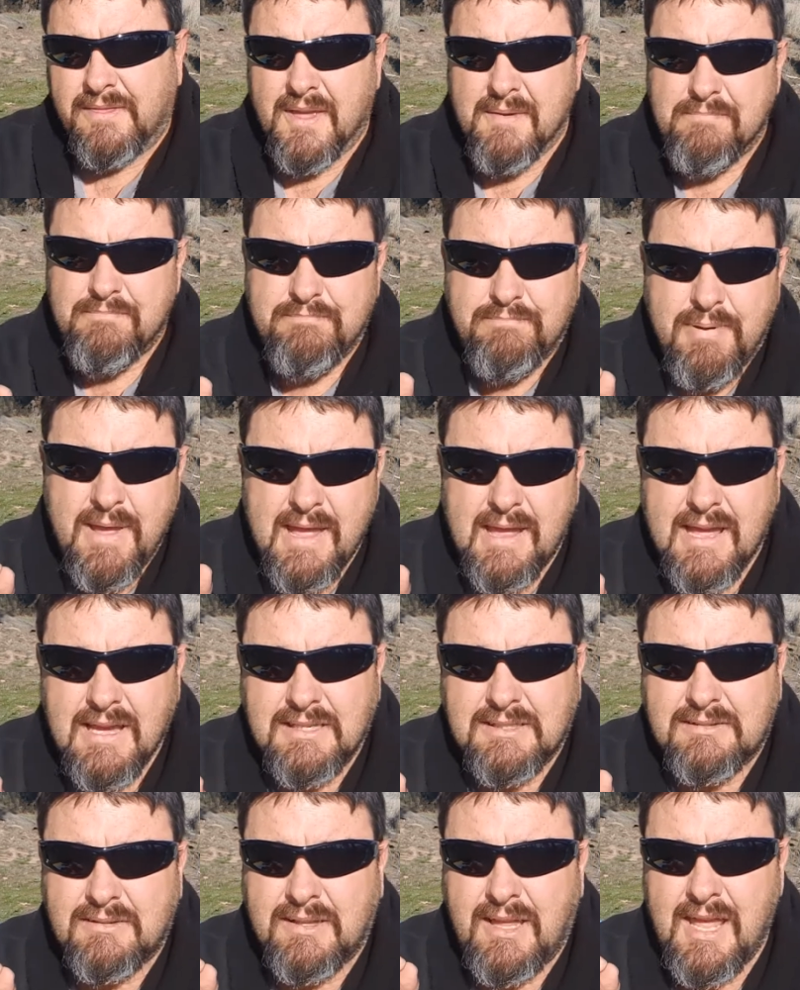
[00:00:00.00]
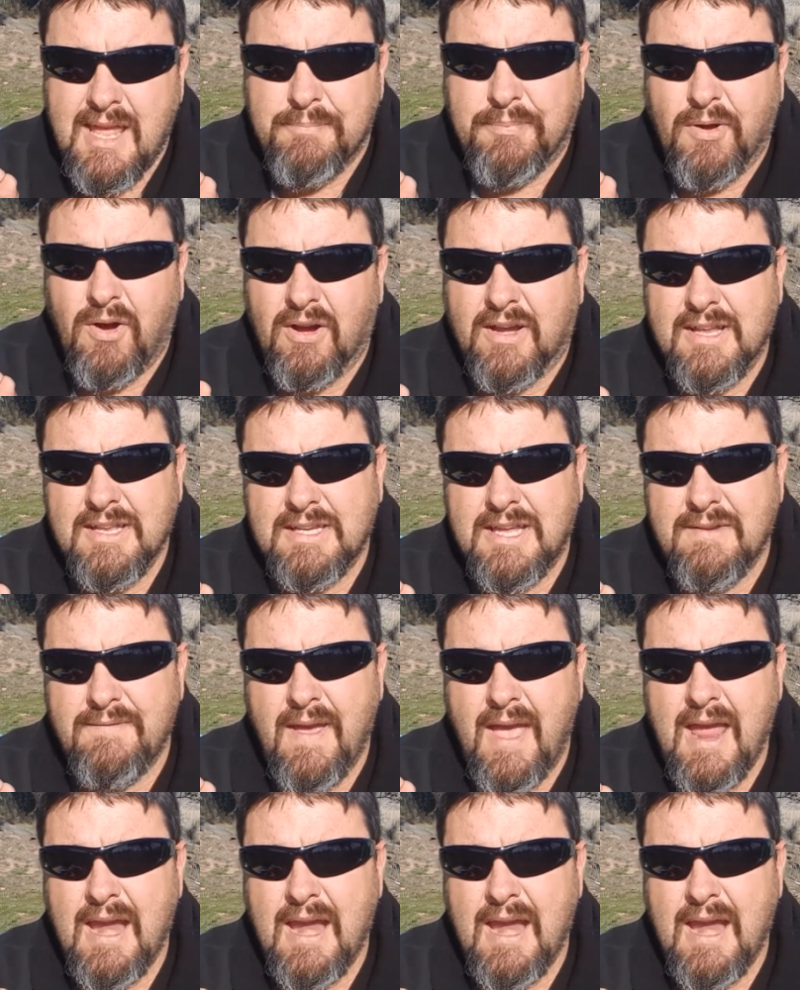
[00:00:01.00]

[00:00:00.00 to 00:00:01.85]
The biggest tip I can give